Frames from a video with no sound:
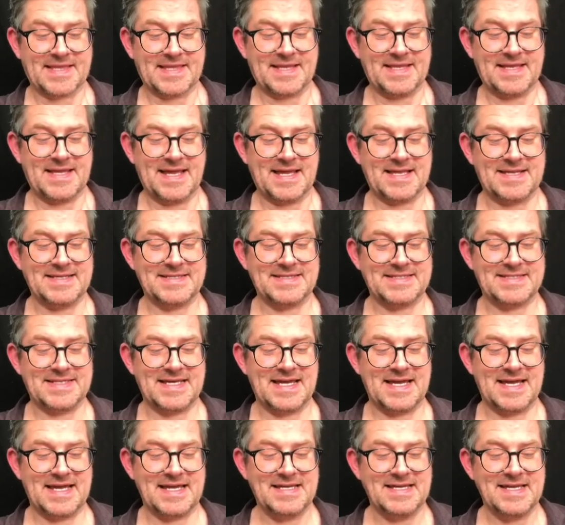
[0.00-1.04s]
And
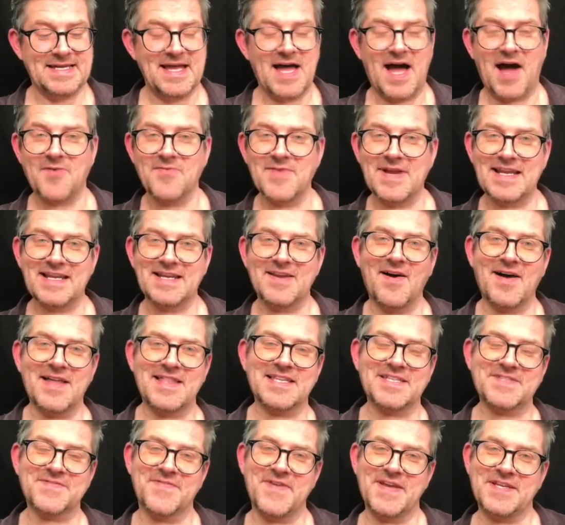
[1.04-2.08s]
I really like this
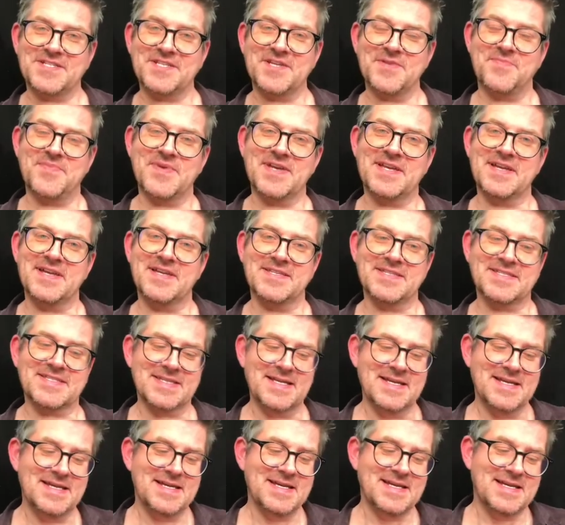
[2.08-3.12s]
feature because
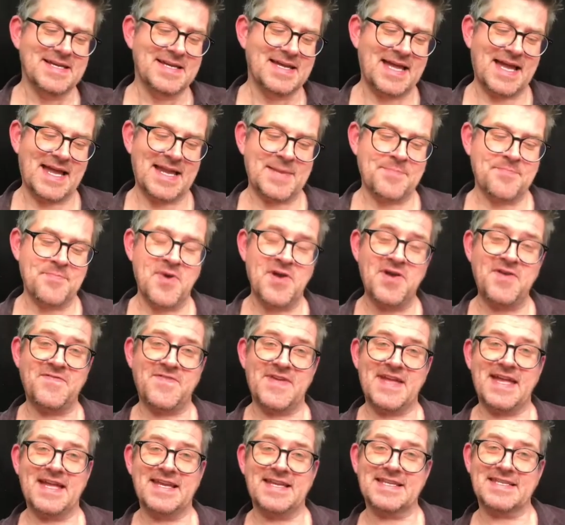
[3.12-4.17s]
in a movie,
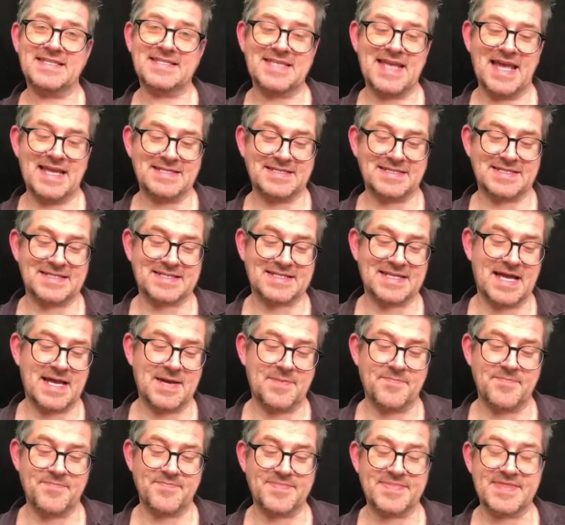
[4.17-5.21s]
in a sense,
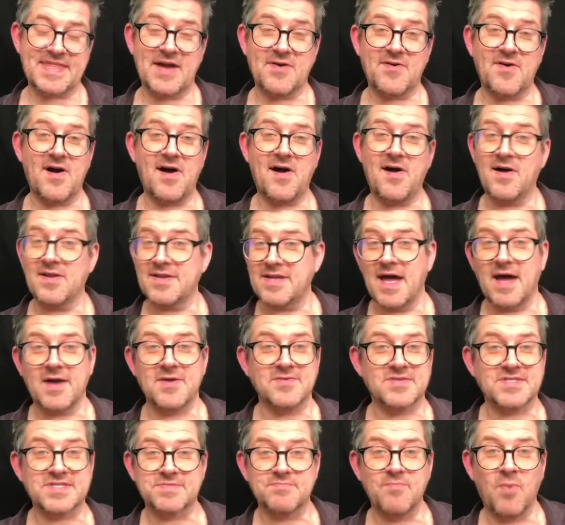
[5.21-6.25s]
there are no
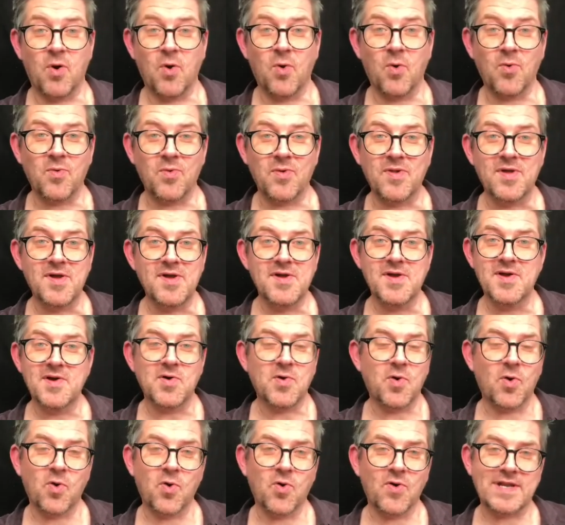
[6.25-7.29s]
small
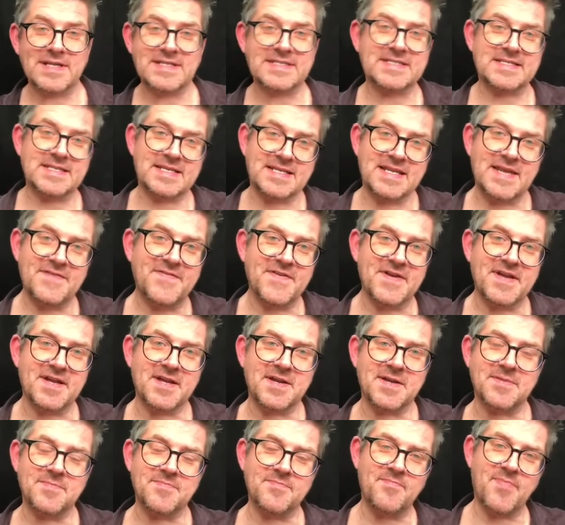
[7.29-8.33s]
or
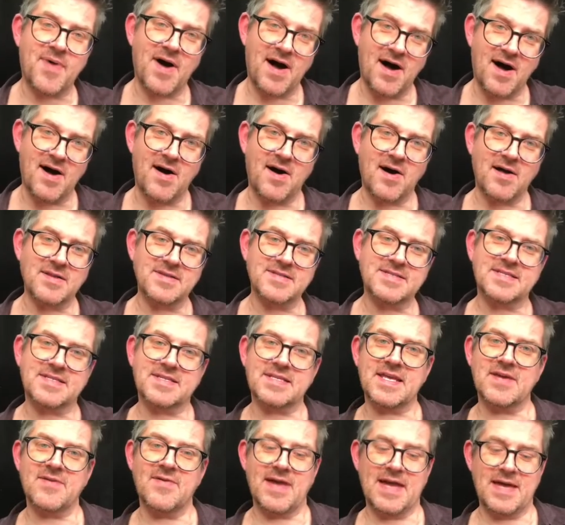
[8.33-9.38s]
insignificant parts
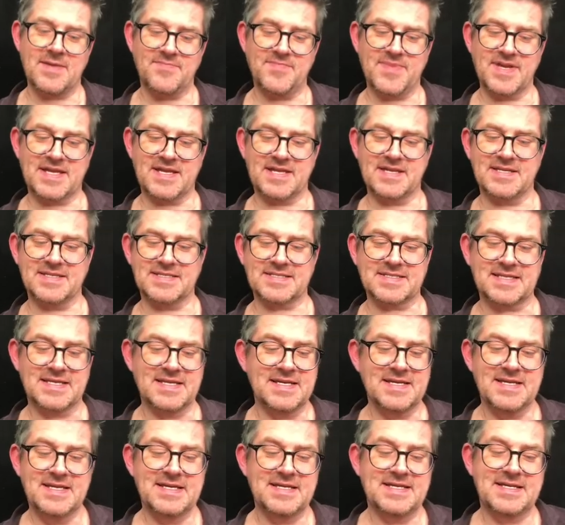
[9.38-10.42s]
to it because
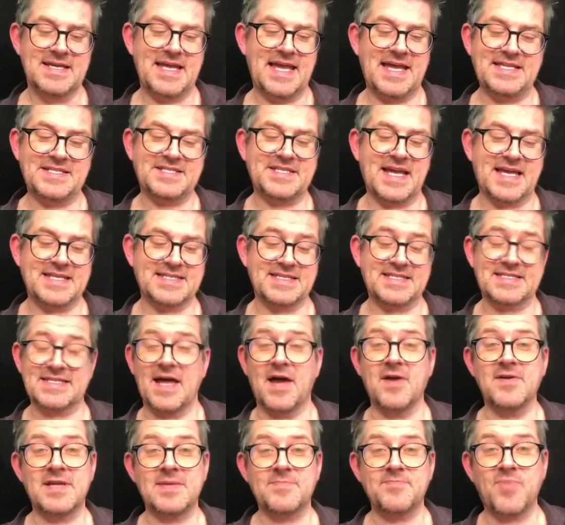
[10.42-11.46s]
each has its
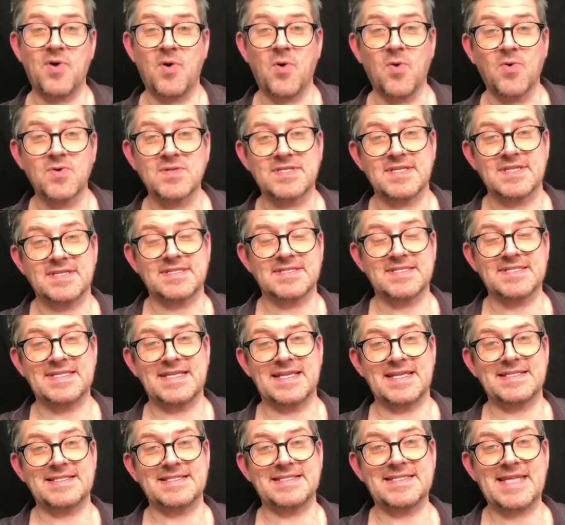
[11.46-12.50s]
own importance
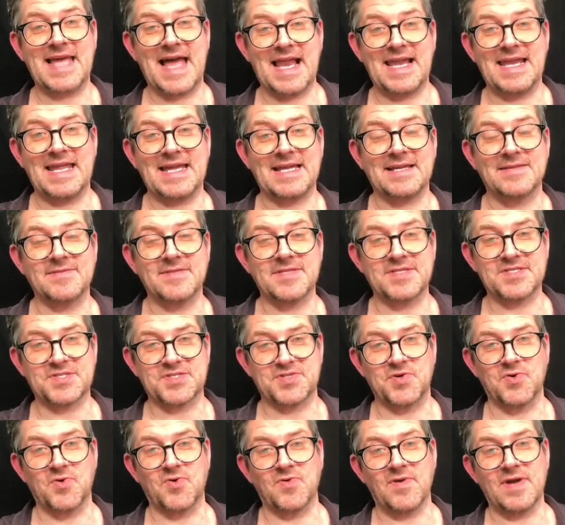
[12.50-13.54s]
in telling the
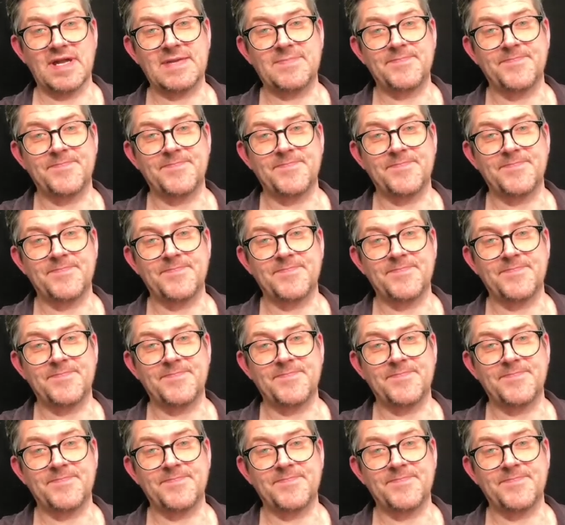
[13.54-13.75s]
story.